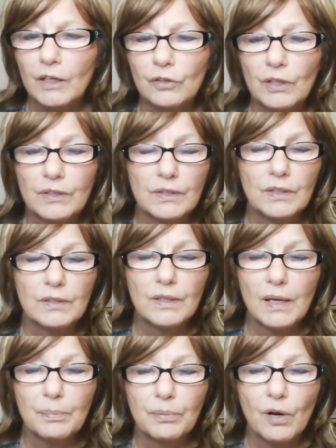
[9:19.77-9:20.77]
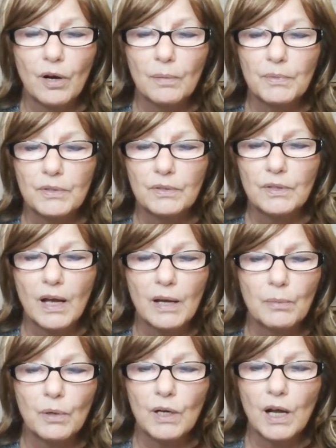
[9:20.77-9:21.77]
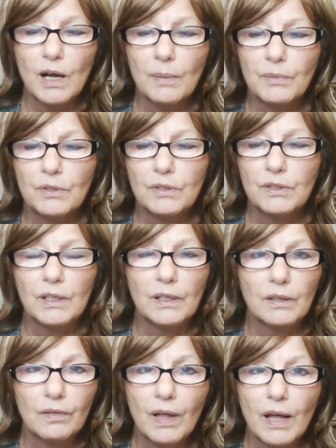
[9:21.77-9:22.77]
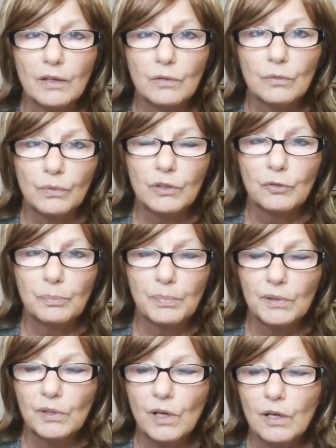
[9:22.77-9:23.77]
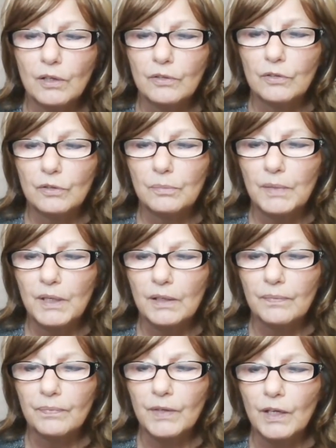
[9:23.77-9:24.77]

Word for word: Just as I promised, I will come to take that which belongs to me,